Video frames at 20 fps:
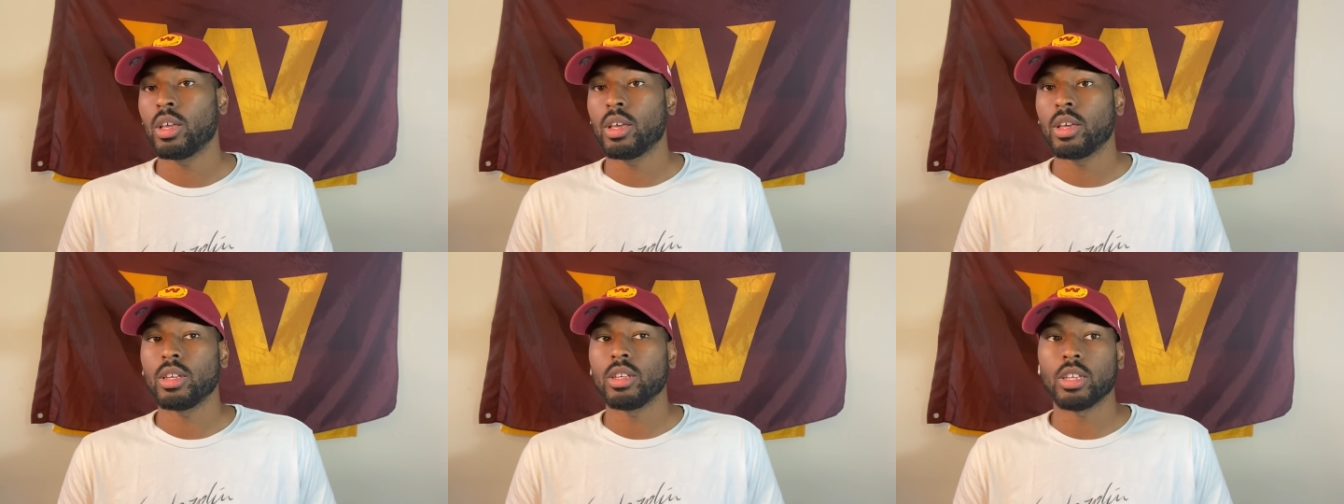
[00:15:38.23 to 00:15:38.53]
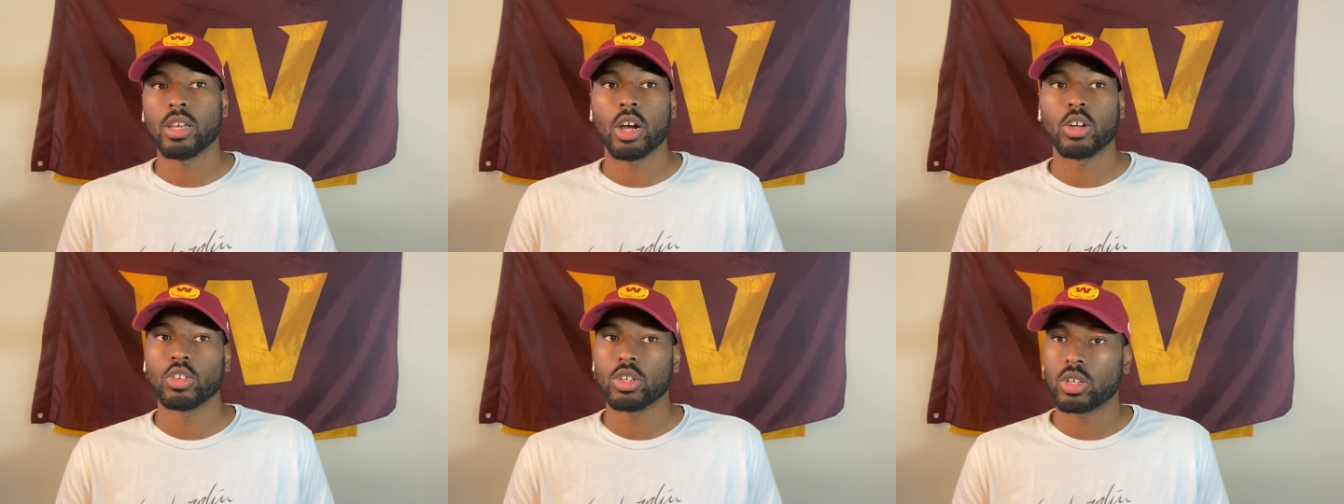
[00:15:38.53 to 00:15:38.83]

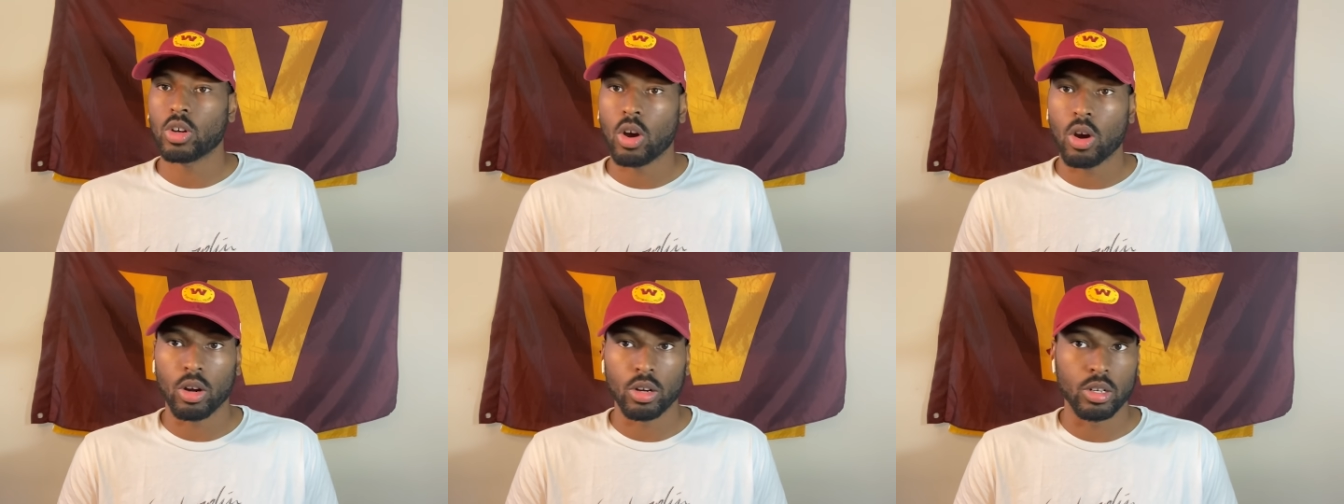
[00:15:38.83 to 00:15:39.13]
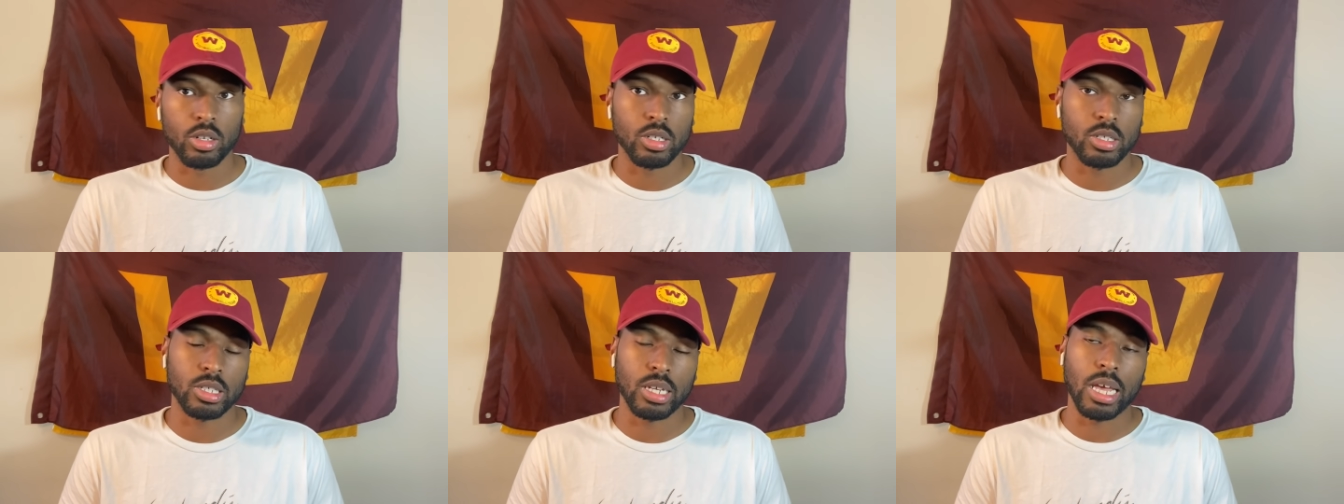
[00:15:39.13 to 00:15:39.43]
DeAndre Carter
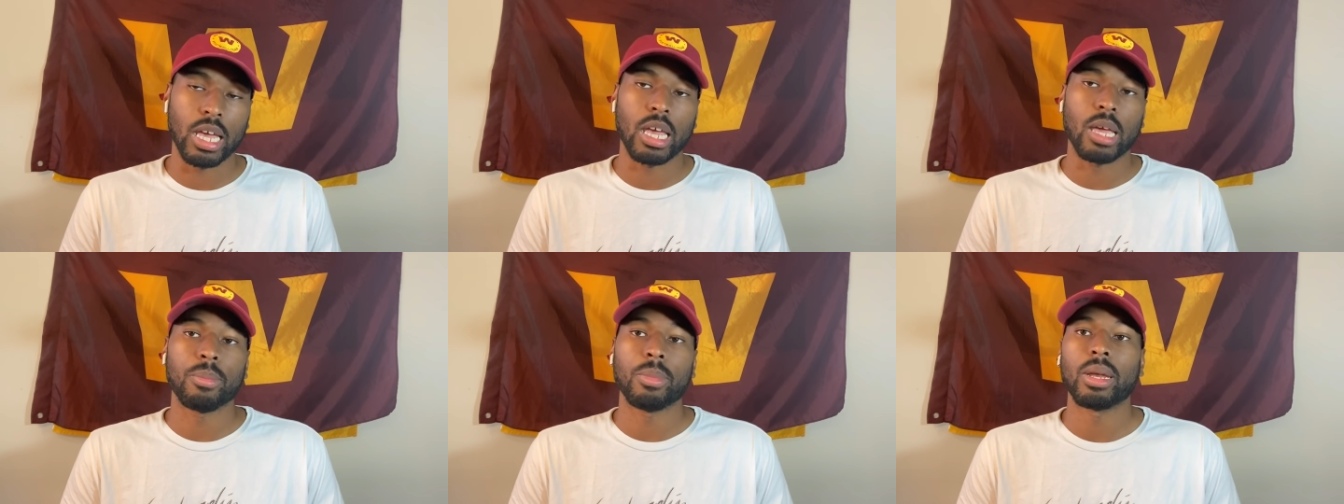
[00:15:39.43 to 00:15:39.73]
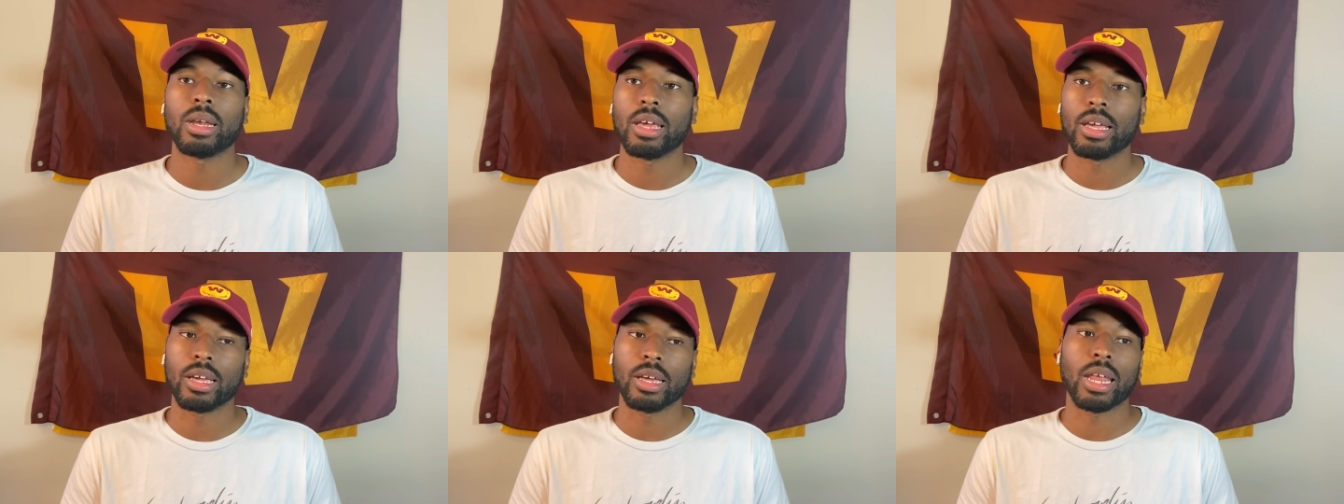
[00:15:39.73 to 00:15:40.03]
the same, and
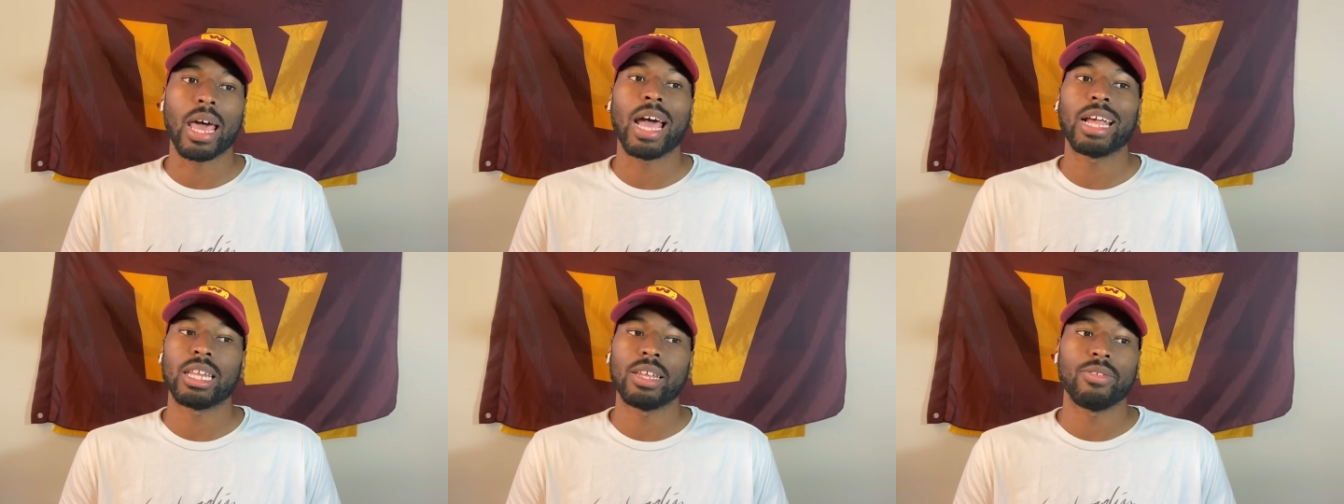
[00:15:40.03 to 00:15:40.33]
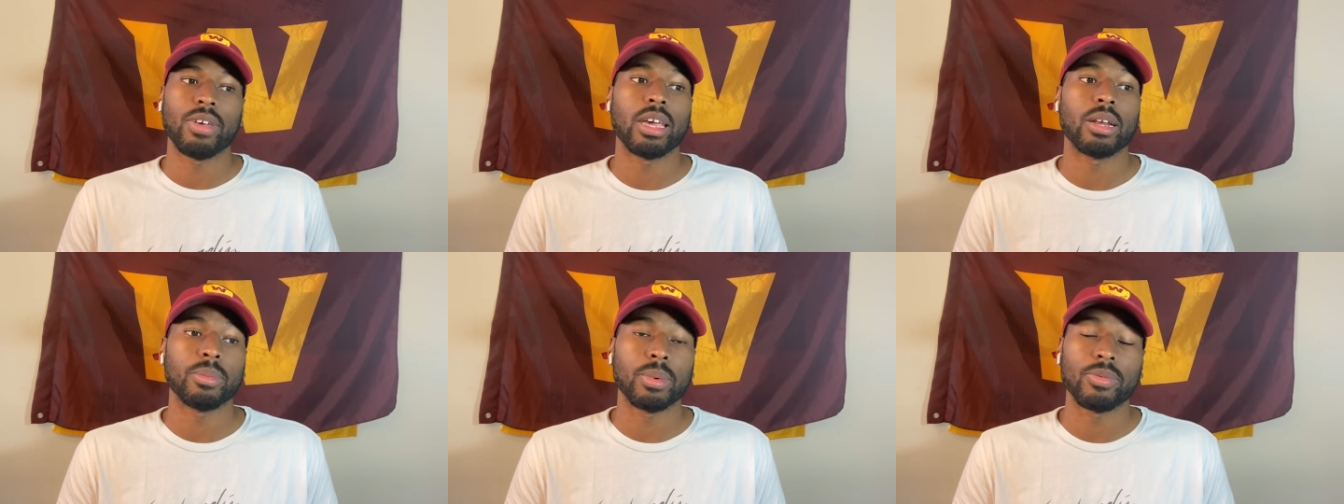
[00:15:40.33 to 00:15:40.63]
they can
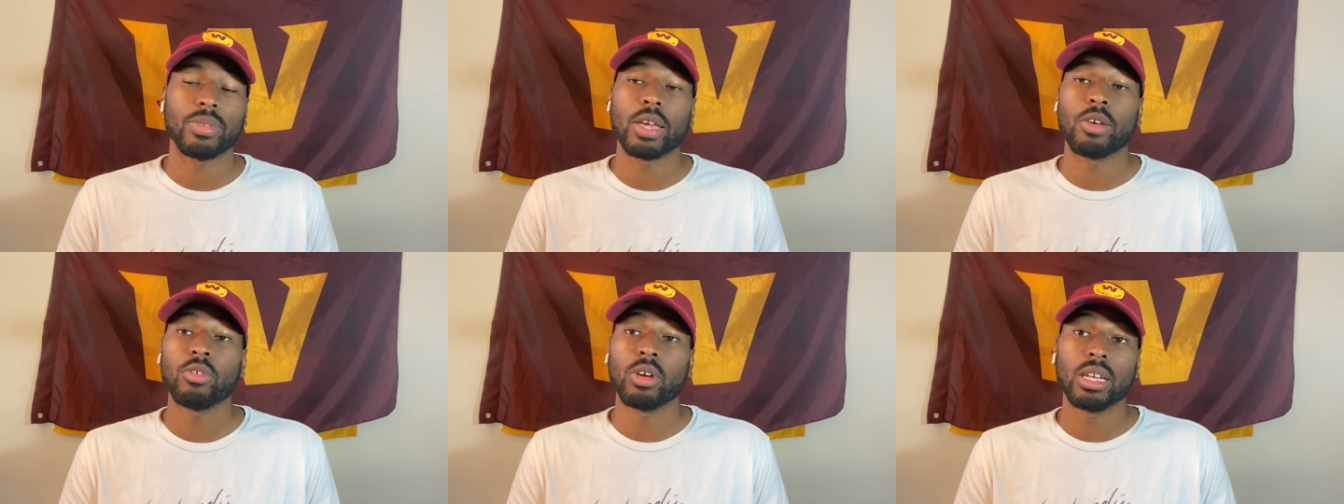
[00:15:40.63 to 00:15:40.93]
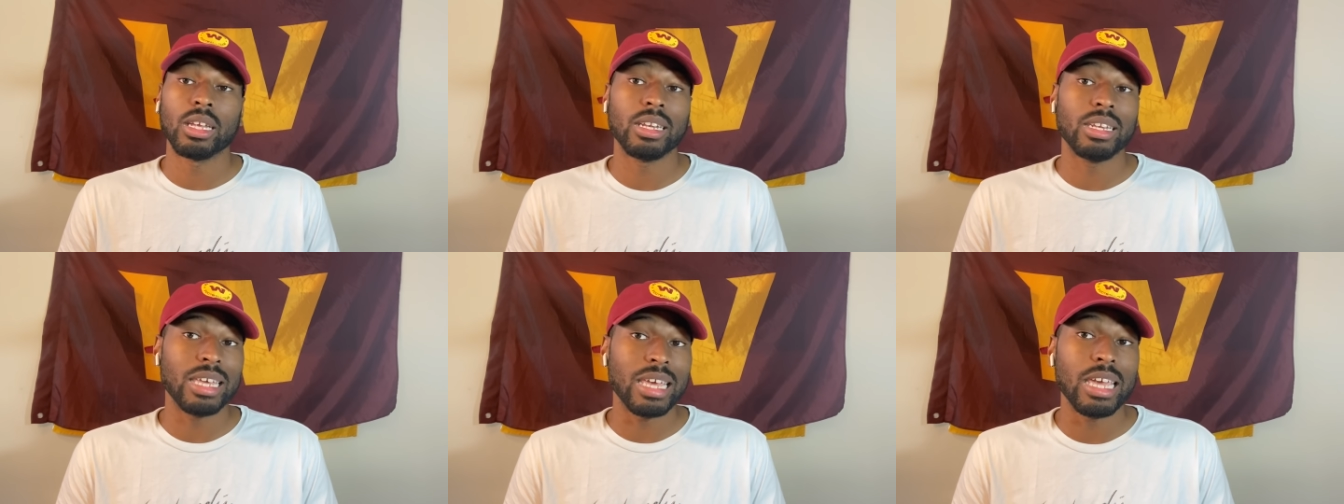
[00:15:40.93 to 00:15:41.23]
activate him if they
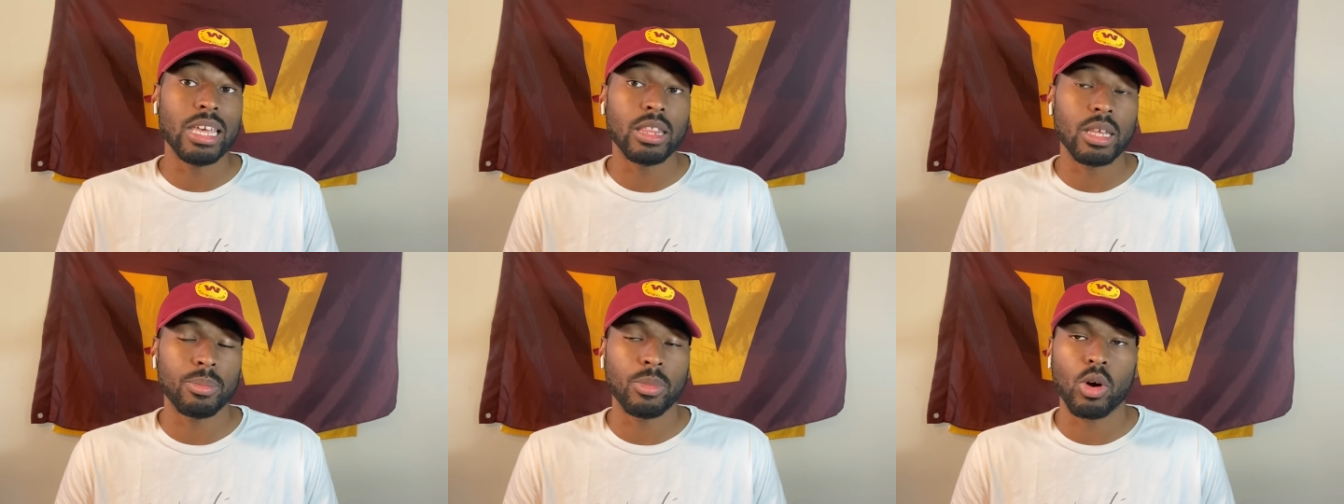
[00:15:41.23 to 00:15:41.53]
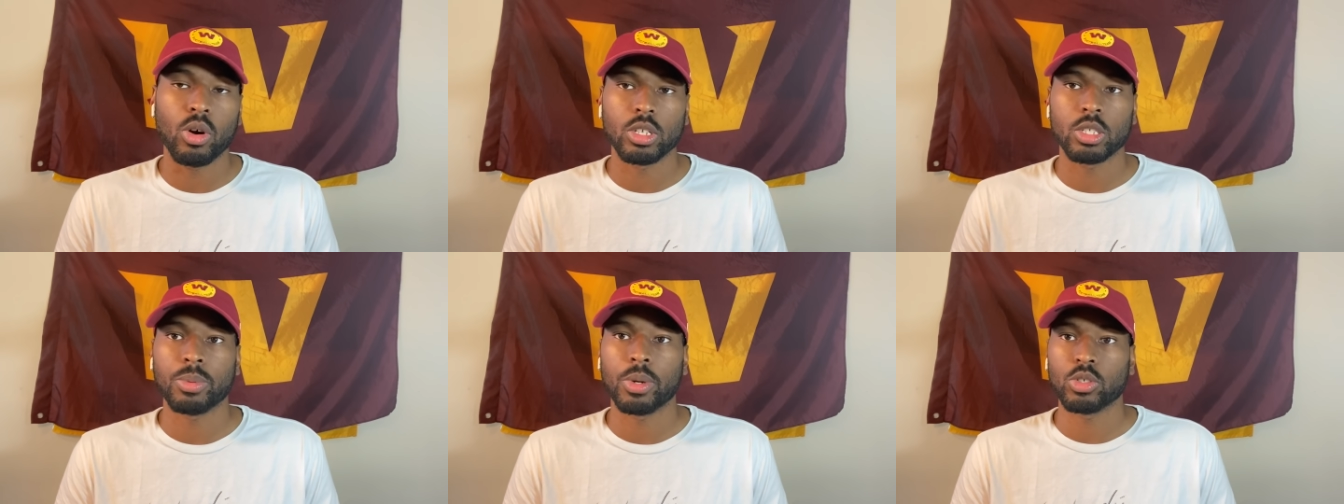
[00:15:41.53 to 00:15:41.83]
really need them
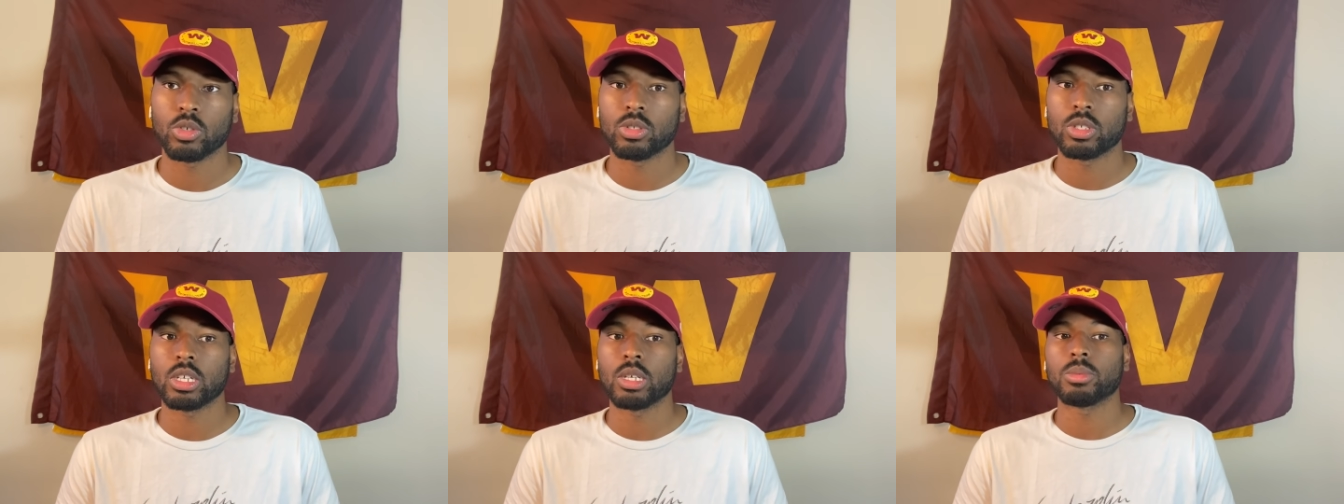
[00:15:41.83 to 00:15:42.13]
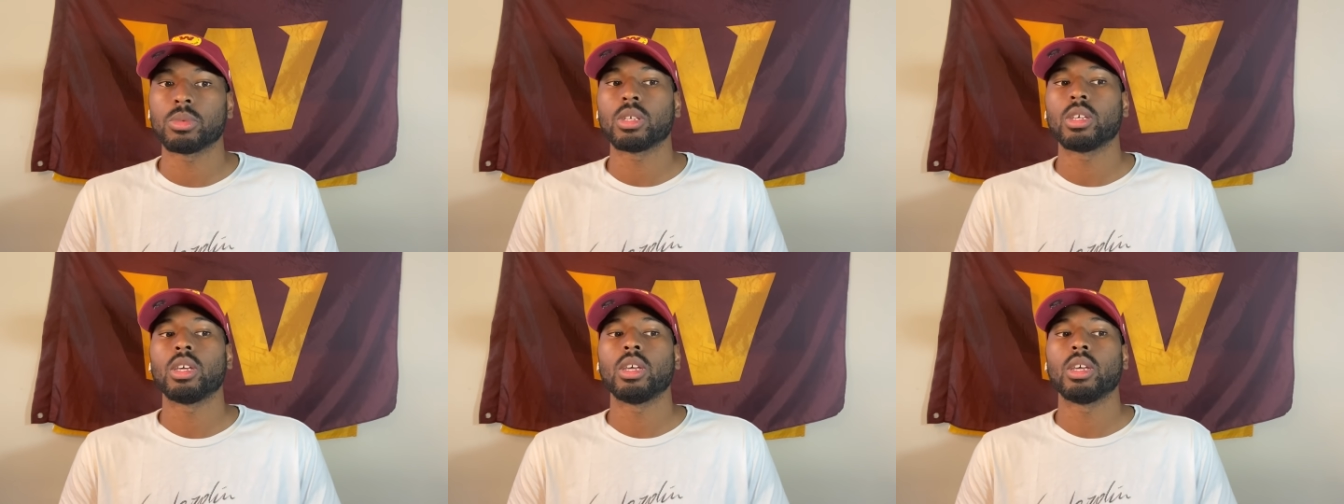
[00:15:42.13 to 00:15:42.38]
on special teams.